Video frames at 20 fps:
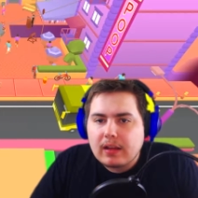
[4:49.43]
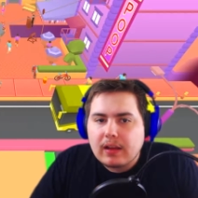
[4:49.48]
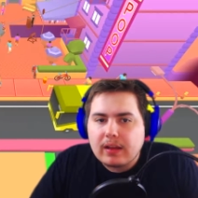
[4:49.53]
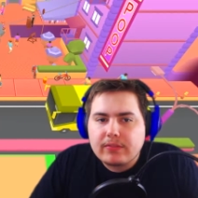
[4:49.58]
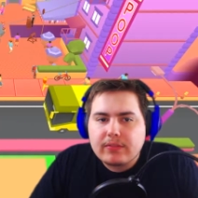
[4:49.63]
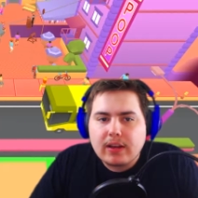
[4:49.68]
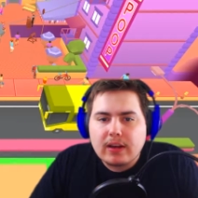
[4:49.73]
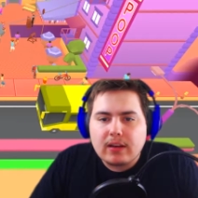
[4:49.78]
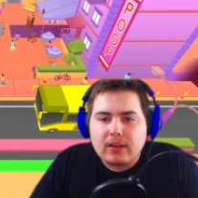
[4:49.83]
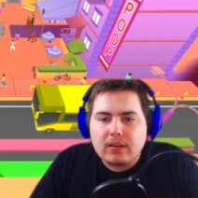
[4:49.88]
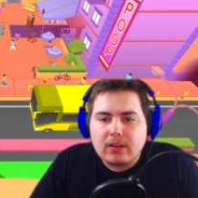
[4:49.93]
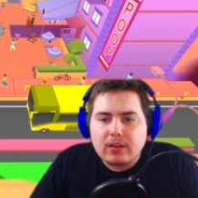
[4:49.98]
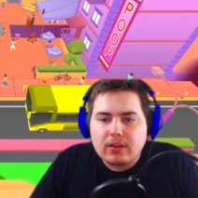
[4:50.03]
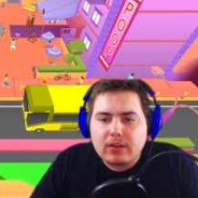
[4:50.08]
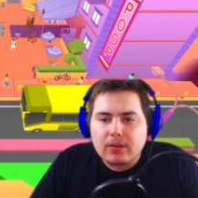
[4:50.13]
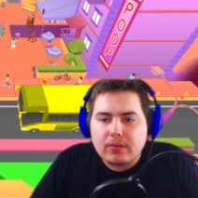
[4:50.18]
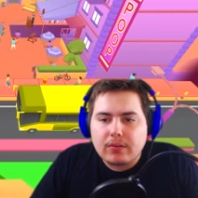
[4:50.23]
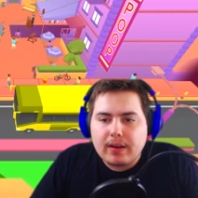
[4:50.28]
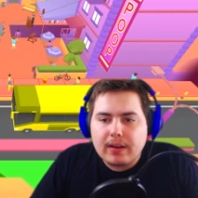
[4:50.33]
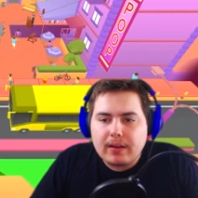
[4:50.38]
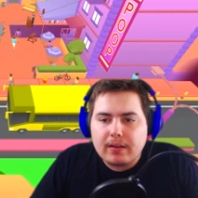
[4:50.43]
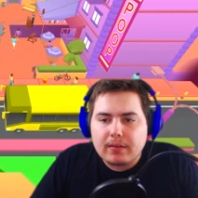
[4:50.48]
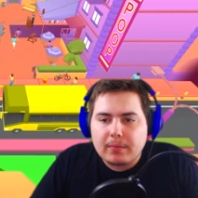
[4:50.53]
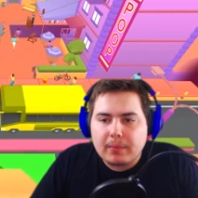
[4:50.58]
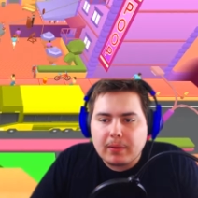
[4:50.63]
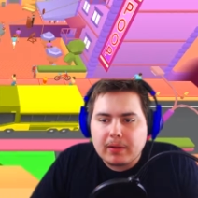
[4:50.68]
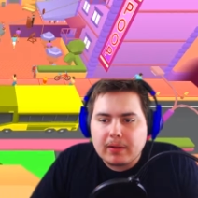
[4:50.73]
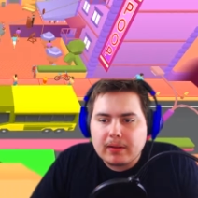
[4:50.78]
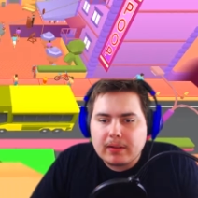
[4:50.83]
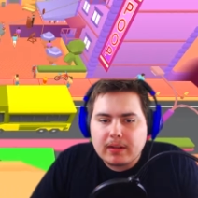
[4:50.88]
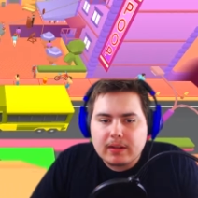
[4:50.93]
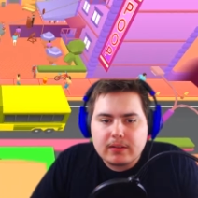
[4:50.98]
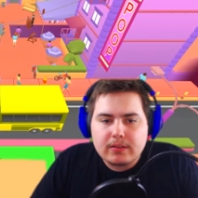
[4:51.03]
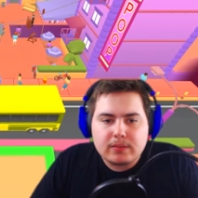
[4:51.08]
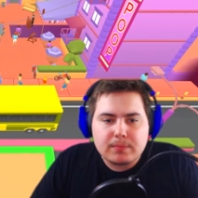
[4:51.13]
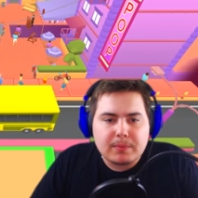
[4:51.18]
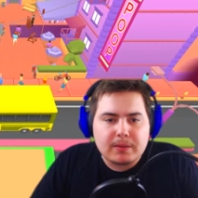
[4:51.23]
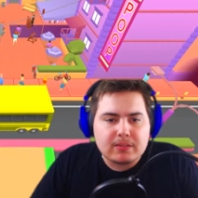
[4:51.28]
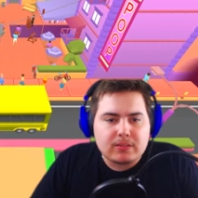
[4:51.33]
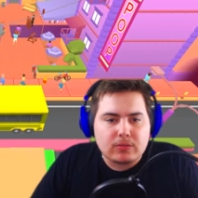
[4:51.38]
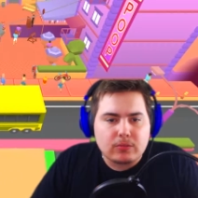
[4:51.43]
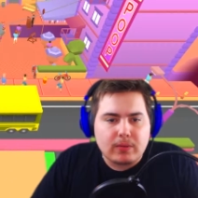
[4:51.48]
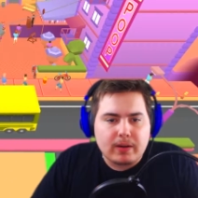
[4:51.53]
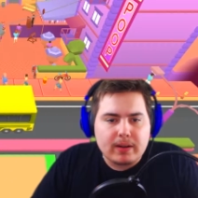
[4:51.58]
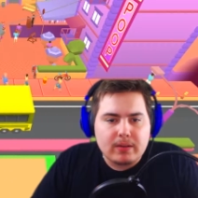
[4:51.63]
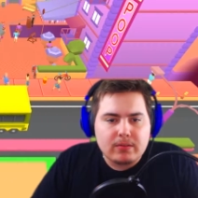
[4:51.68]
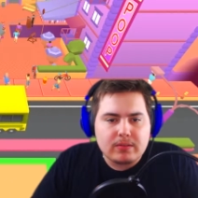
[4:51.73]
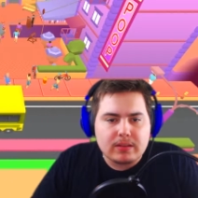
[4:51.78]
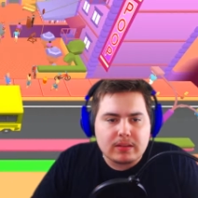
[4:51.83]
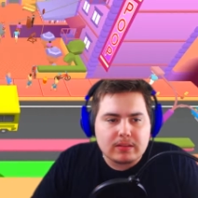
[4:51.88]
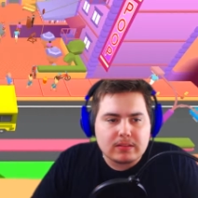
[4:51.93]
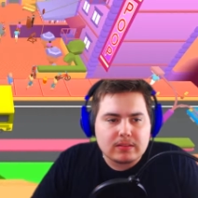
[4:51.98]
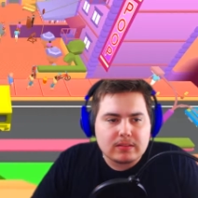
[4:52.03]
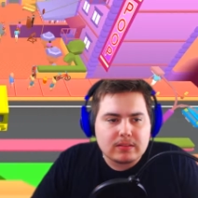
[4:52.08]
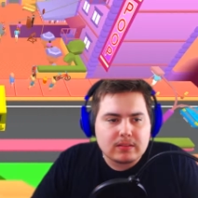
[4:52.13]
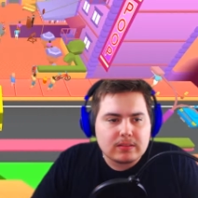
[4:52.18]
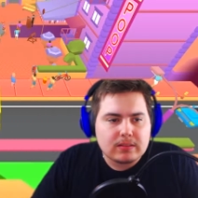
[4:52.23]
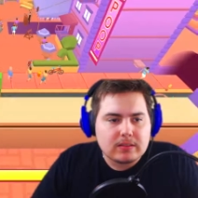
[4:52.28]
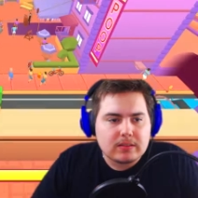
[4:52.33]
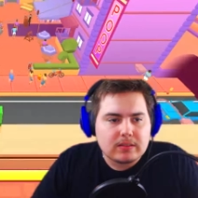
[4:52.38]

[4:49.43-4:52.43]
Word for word: I've gotta look around, man. I gotta use my surroundings.